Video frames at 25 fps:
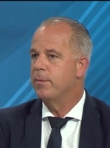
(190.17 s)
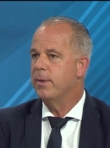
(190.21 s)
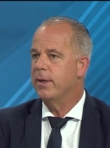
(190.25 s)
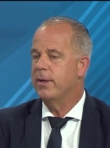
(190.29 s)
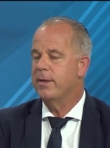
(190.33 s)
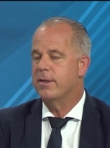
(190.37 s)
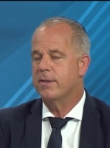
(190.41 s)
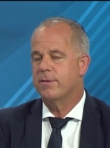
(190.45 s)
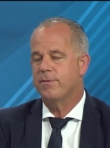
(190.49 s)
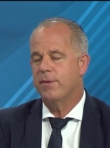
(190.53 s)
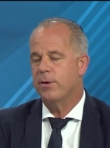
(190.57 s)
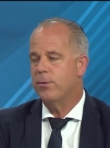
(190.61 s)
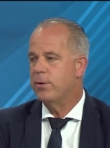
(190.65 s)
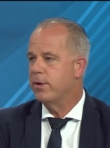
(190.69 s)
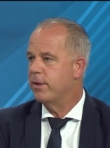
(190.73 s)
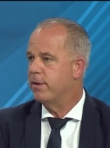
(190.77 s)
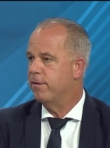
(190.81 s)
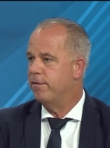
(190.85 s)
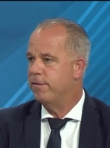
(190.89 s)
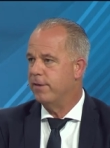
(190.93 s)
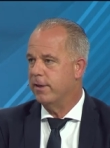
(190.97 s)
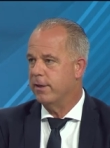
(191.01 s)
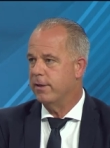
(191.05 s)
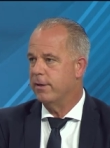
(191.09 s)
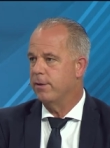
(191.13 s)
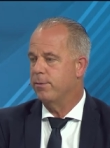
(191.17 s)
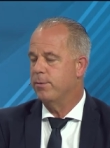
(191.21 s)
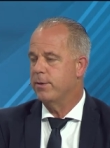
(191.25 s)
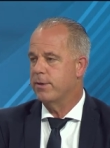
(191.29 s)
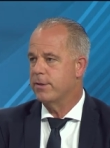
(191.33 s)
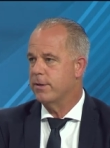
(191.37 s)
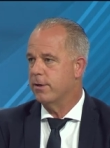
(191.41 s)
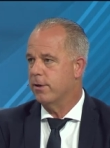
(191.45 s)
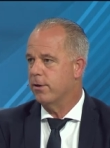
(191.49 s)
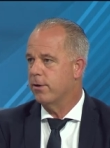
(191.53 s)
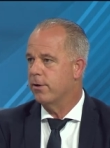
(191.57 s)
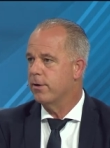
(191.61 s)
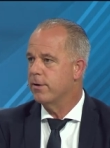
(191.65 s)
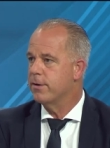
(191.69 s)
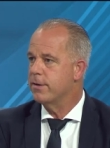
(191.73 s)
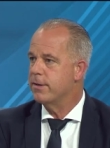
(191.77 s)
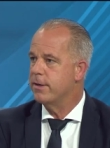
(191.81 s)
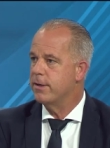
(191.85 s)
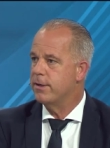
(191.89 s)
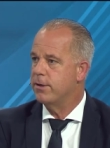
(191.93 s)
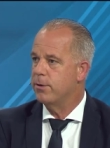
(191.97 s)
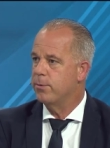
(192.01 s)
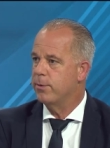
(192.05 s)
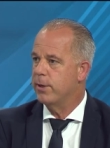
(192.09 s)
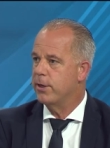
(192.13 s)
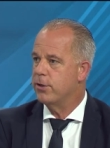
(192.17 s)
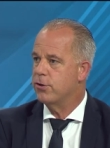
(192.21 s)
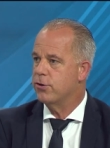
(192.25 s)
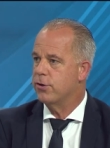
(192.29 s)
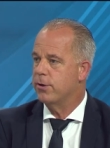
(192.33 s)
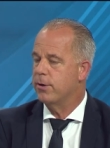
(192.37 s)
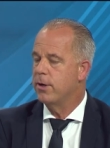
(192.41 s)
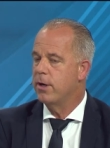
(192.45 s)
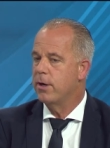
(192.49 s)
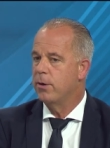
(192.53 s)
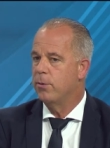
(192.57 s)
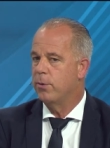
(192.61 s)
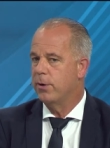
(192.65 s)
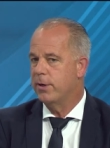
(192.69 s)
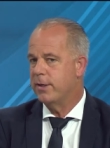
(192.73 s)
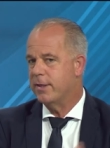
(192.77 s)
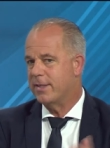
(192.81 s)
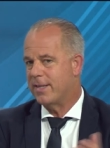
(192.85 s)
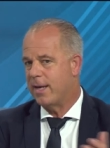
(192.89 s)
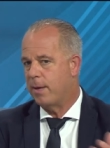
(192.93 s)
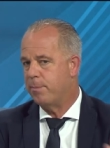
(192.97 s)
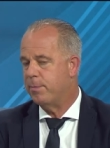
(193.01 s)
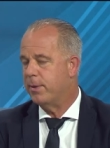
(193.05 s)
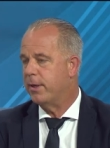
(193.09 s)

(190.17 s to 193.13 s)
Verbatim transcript: but it's very difficult with the current situation. What